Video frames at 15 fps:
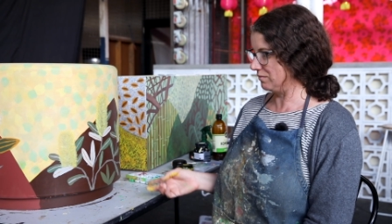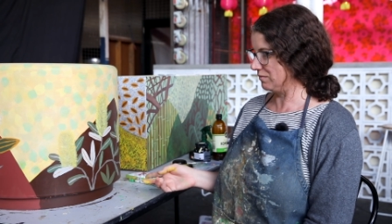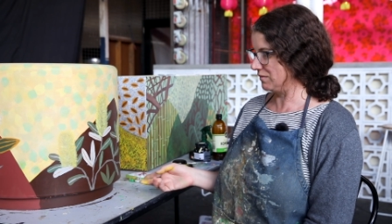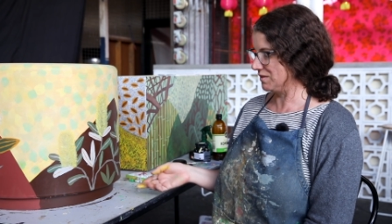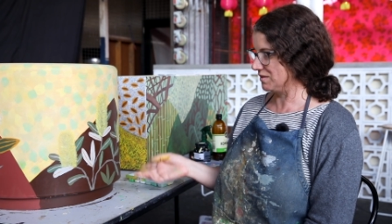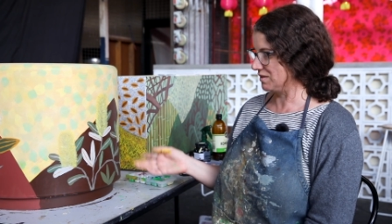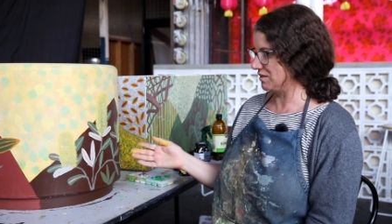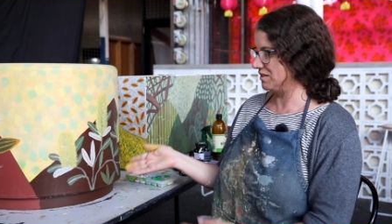
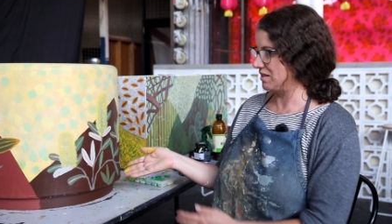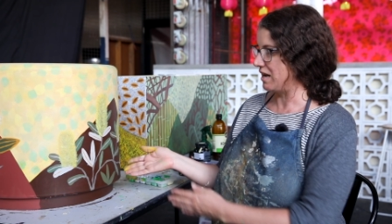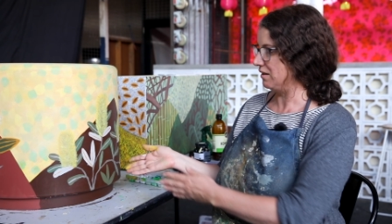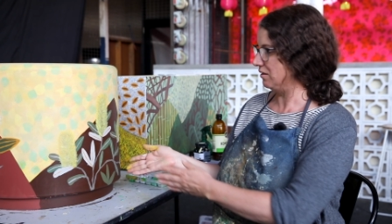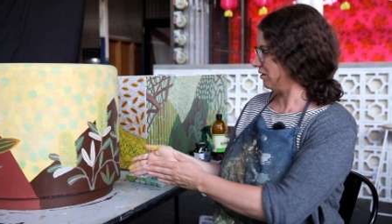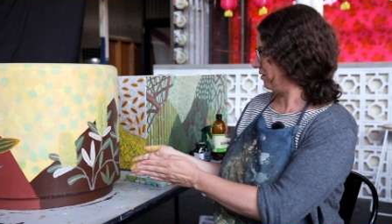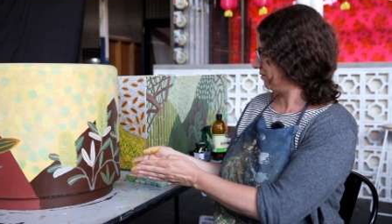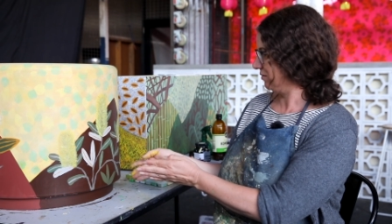this is a
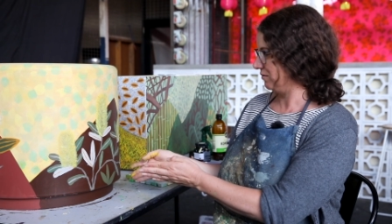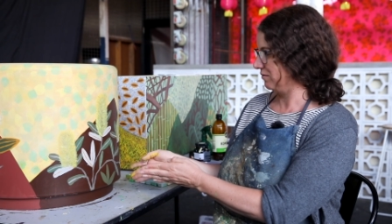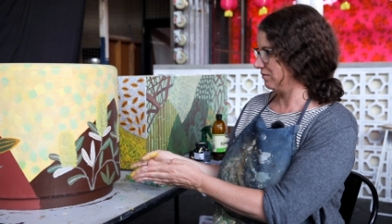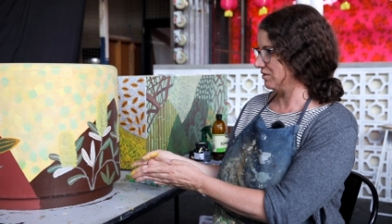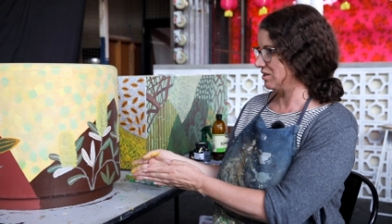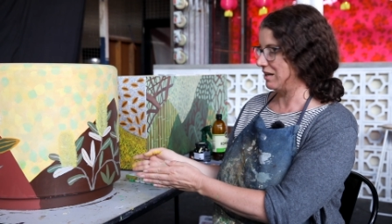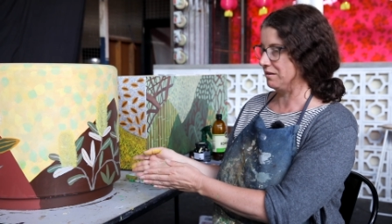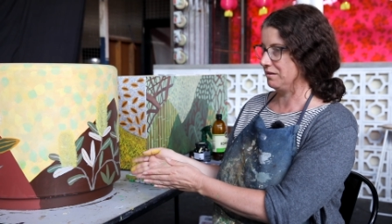seat that I've
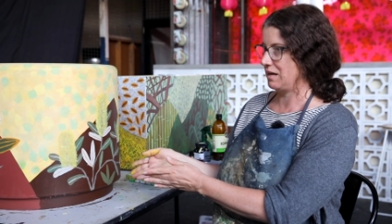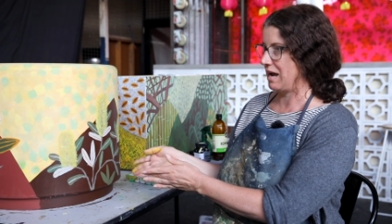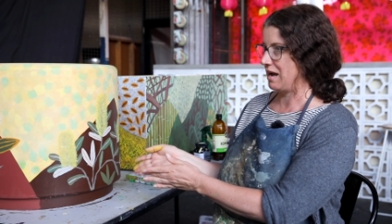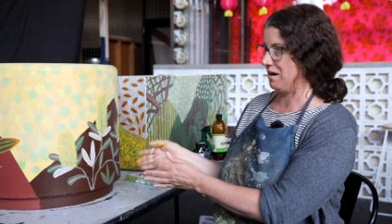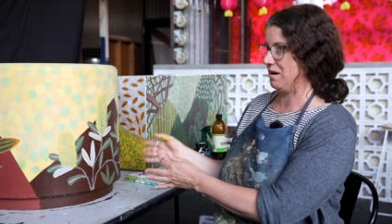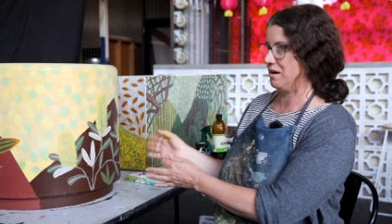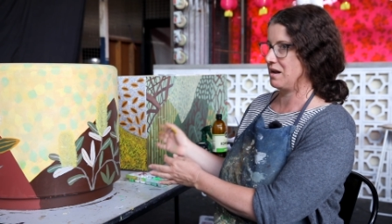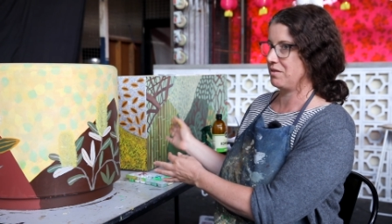done
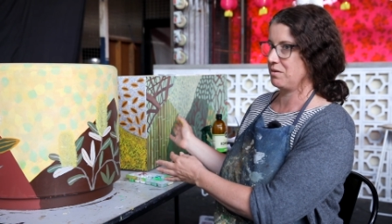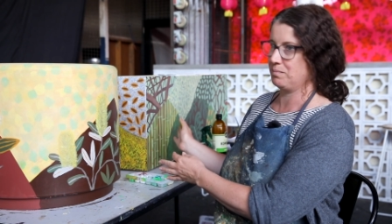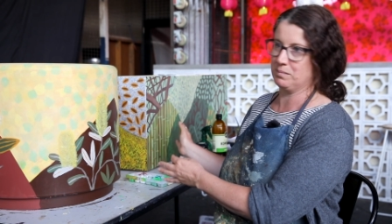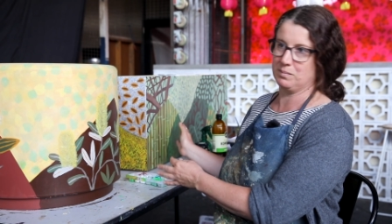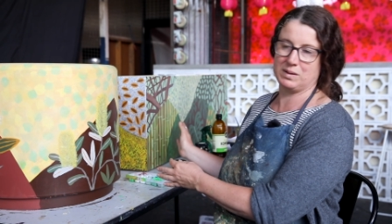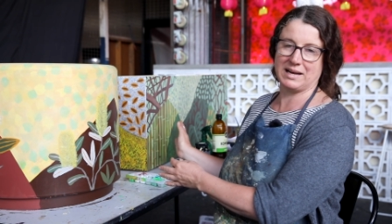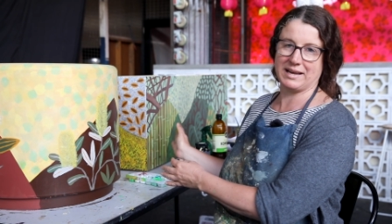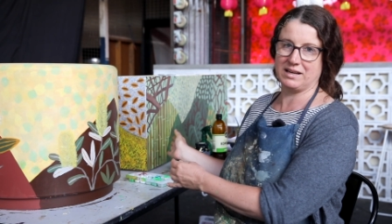and another
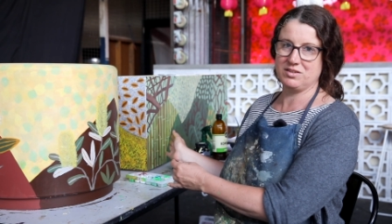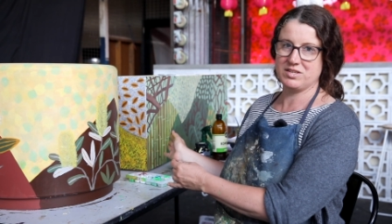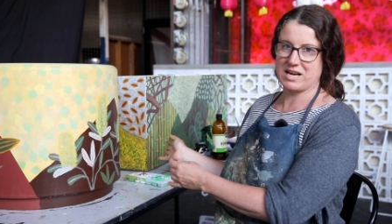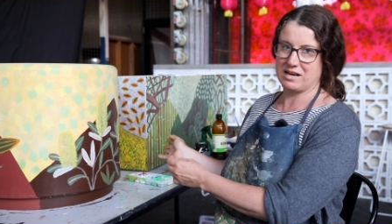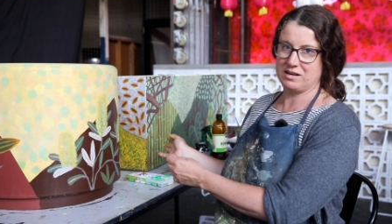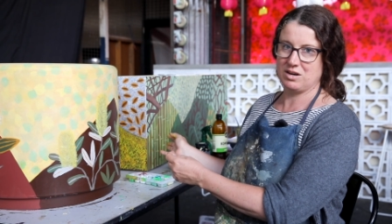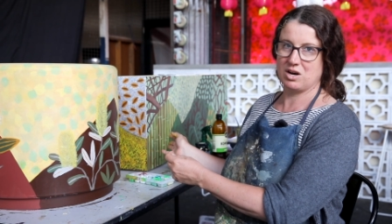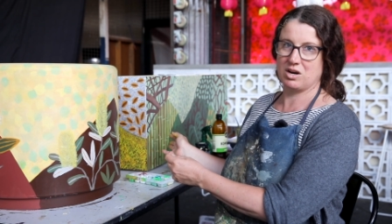
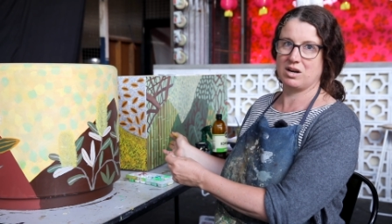planter